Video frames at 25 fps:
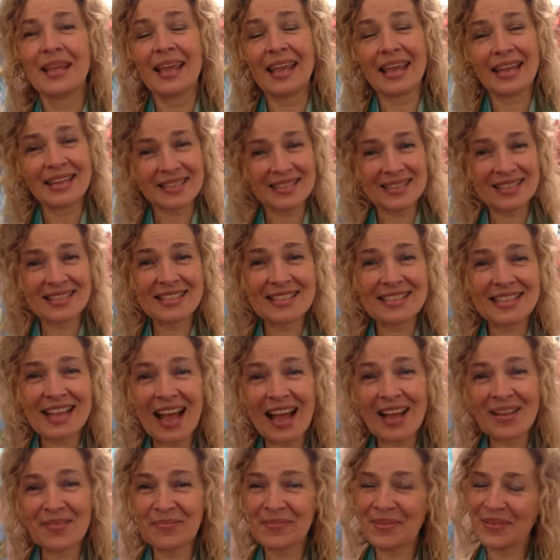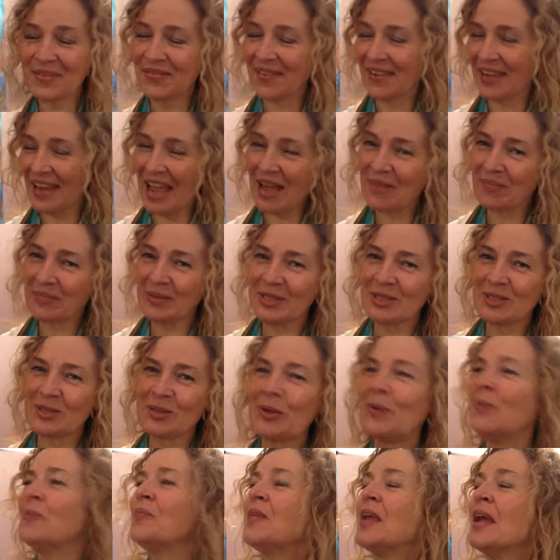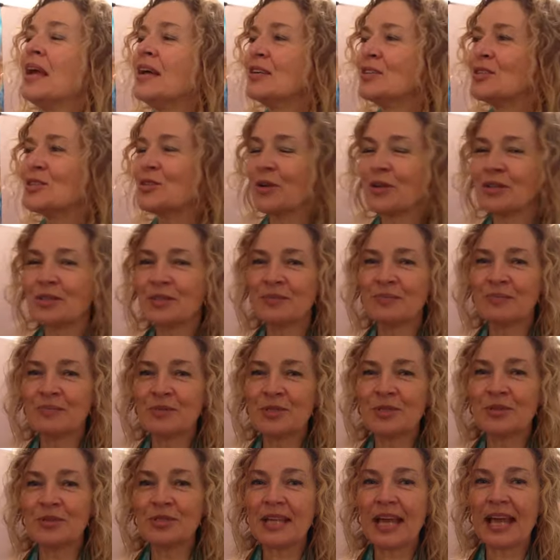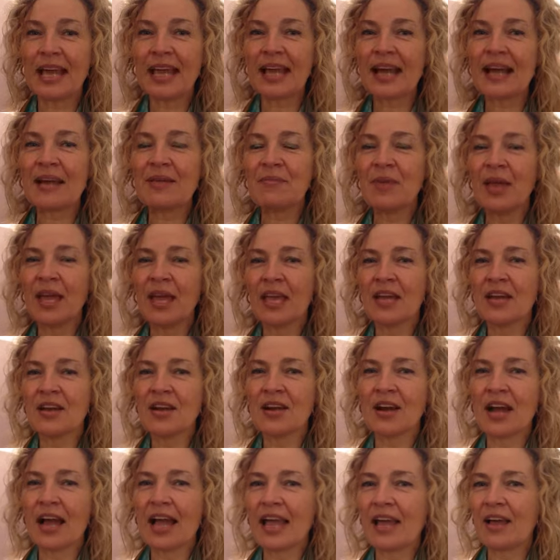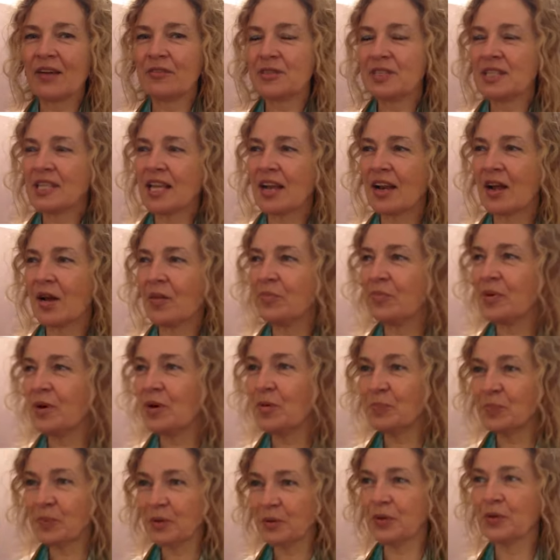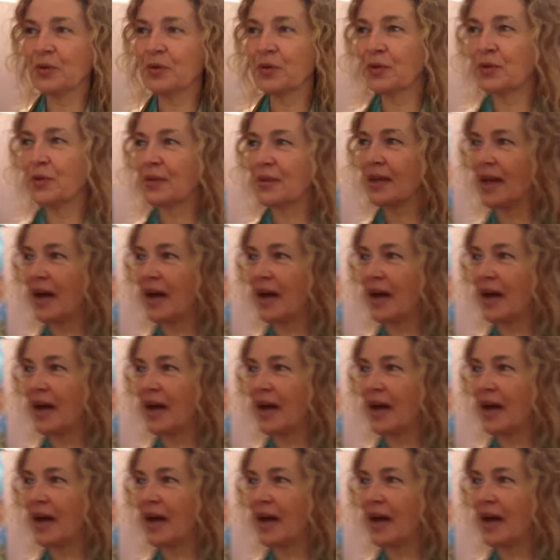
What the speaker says: Yes, I'd be very happy to. So today I'm here, I have set up a booth,